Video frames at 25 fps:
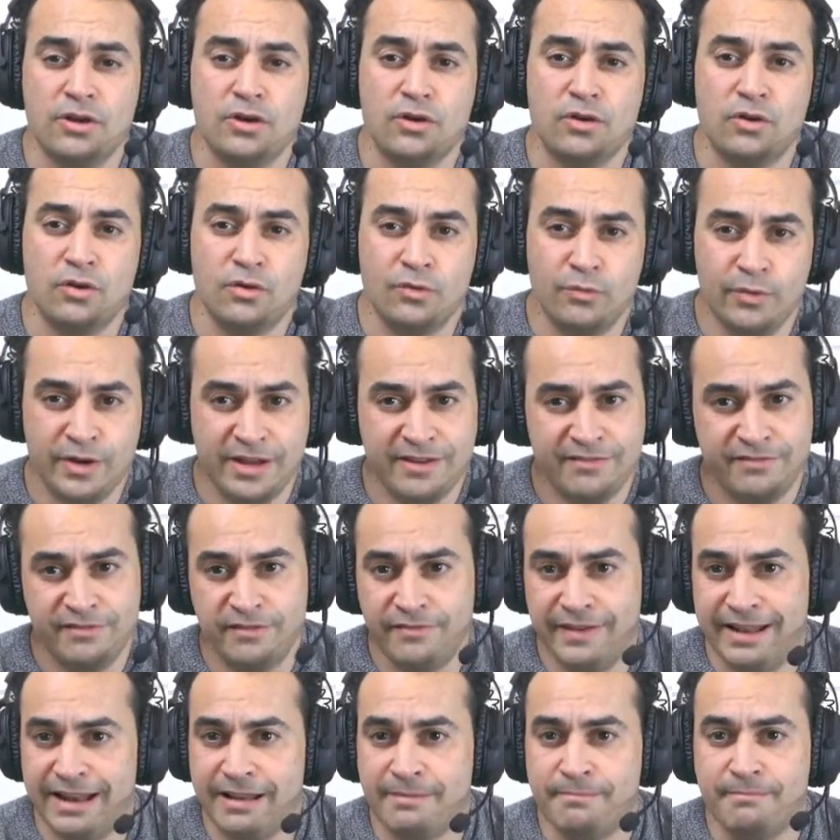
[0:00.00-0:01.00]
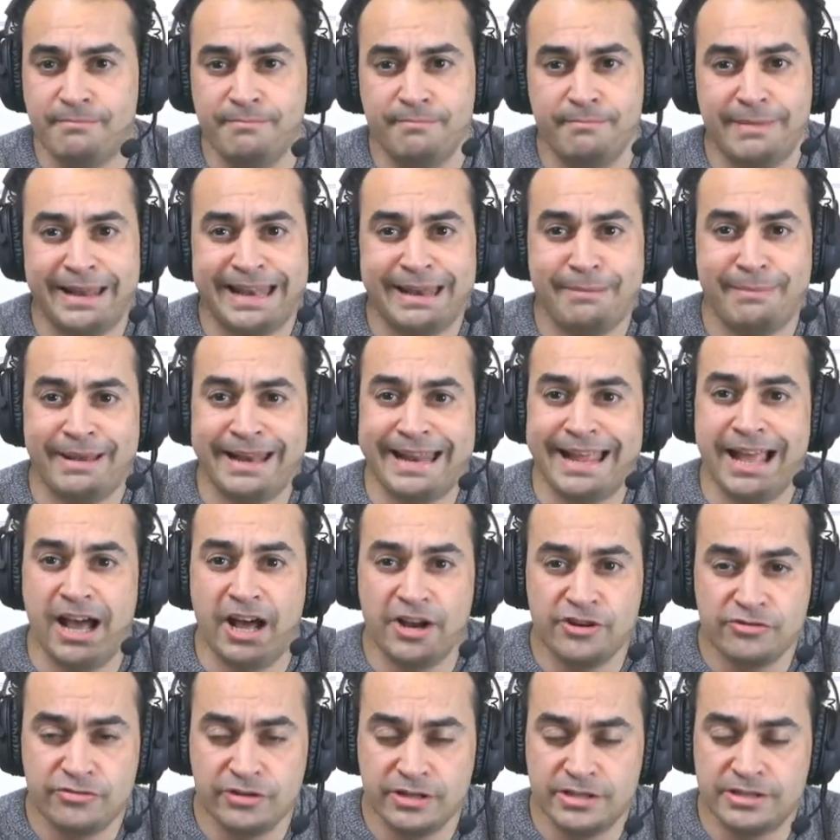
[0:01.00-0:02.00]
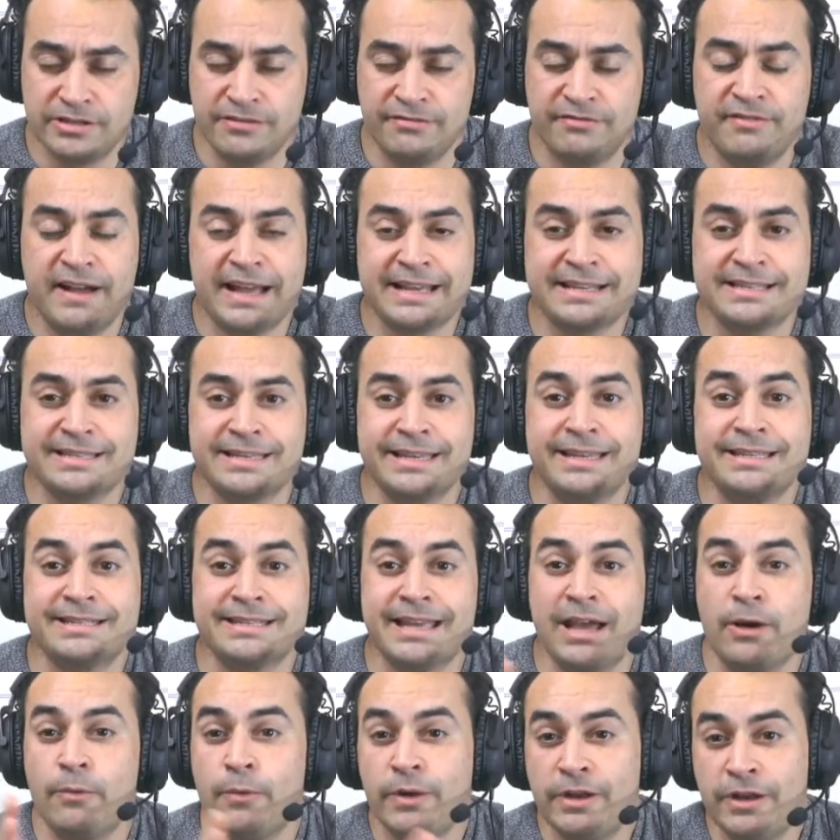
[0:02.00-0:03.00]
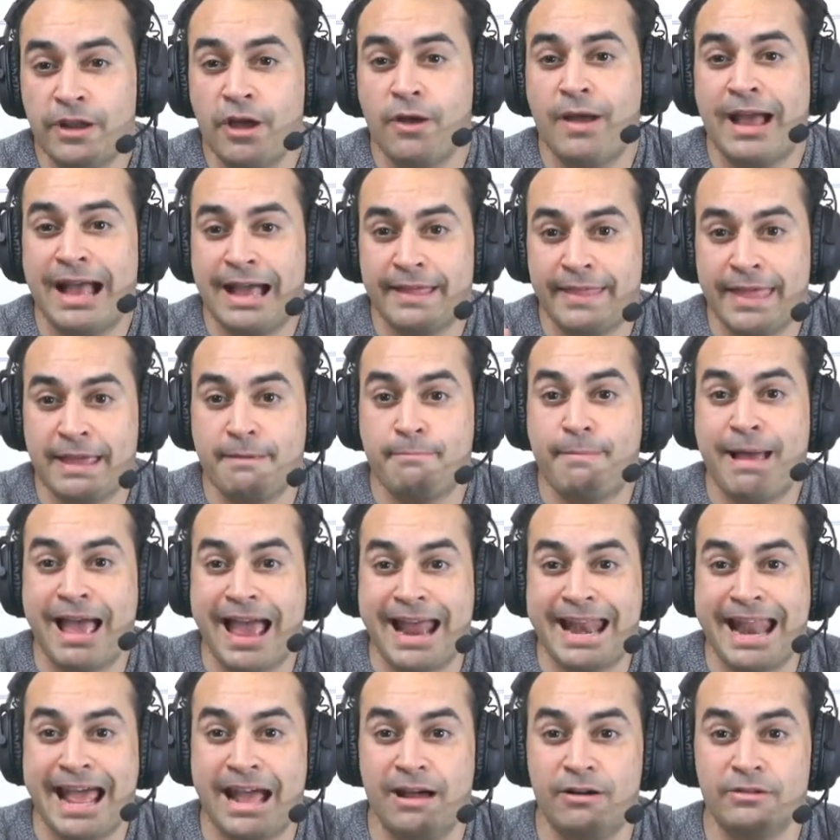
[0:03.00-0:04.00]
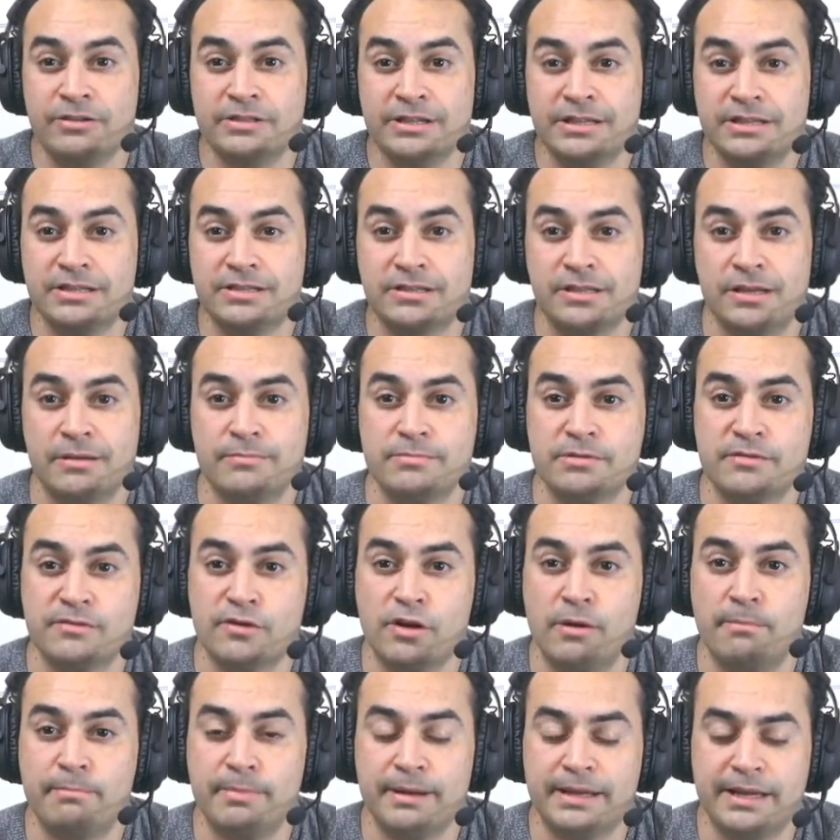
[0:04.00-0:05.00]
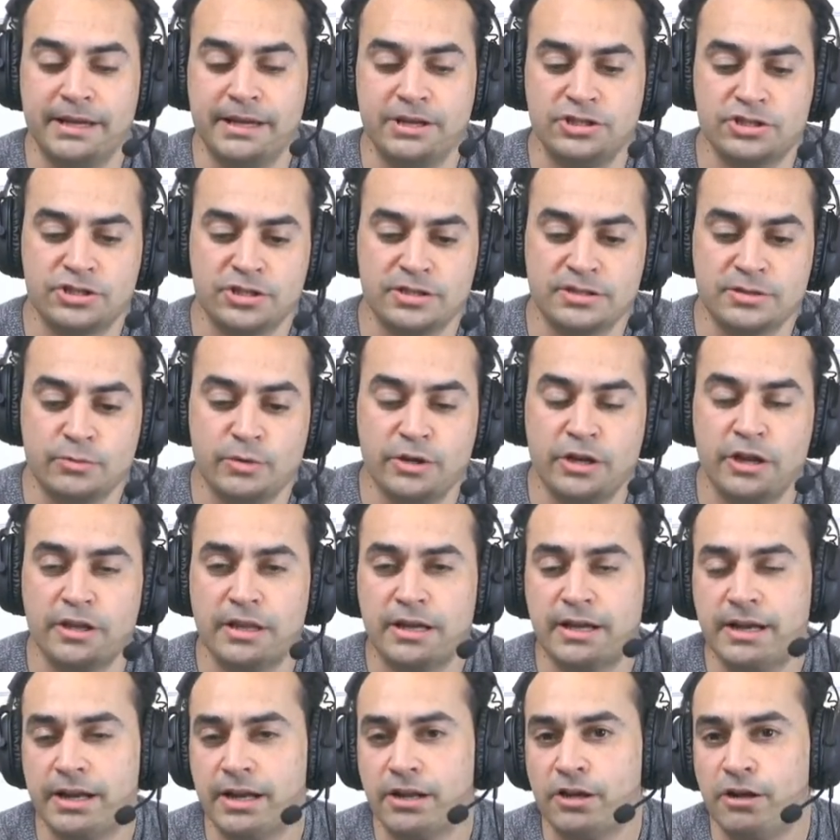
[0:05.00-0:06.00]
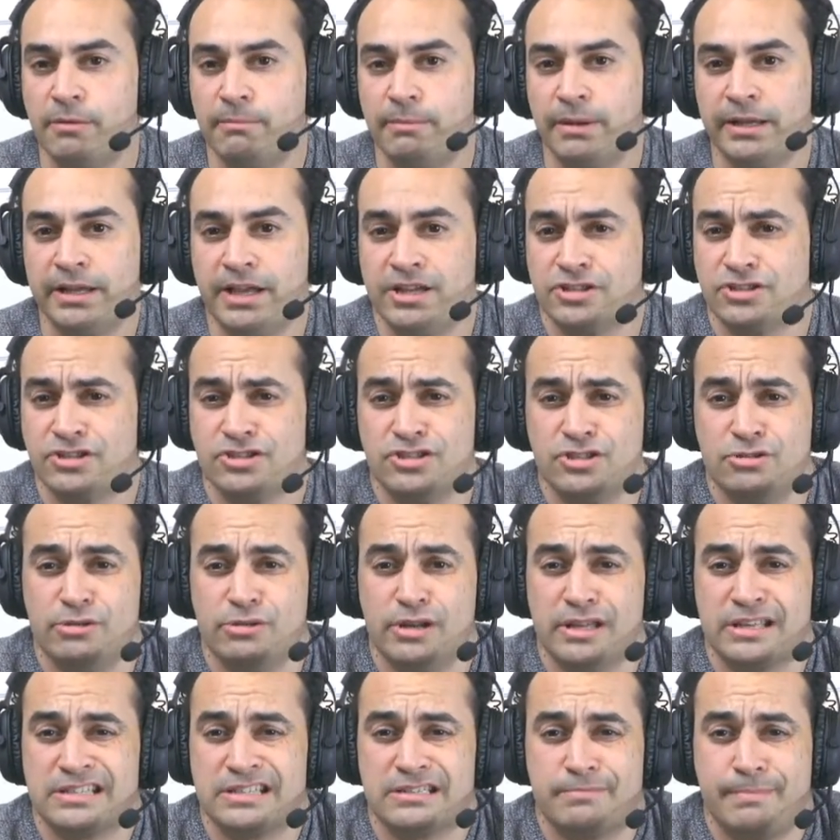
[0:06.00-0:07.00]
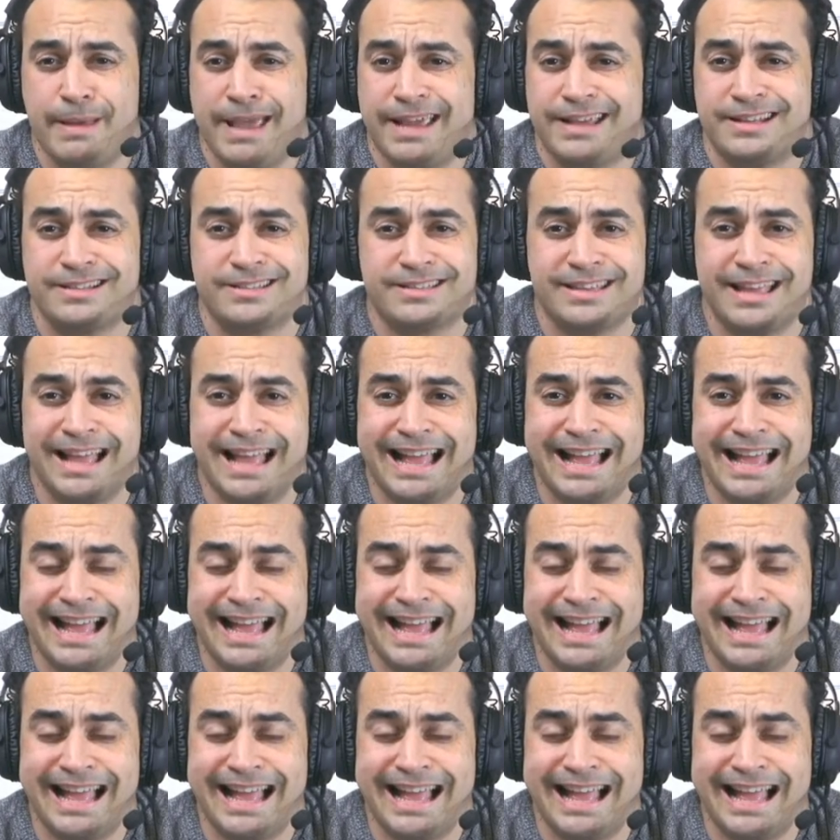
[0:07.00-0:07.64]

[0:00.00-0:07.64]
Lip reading: we've developed many hundreds of vaccines and we know how they pan out in terms of complications. We know the kind of complications you would expect.